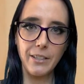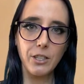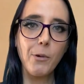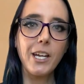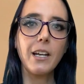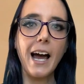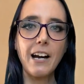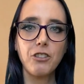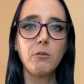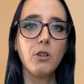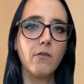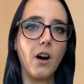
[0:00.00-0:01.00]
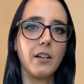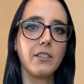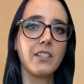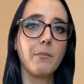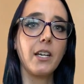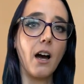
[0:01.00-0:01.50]
So we can actually move on to
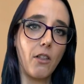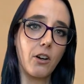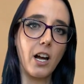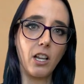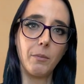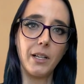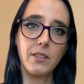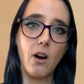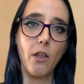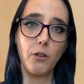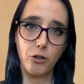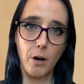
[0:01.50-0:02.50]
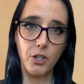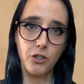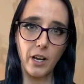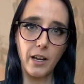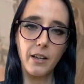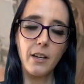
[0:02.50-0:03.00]
some of the other elements on the
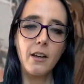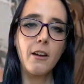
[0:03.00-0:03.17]
trebuchet.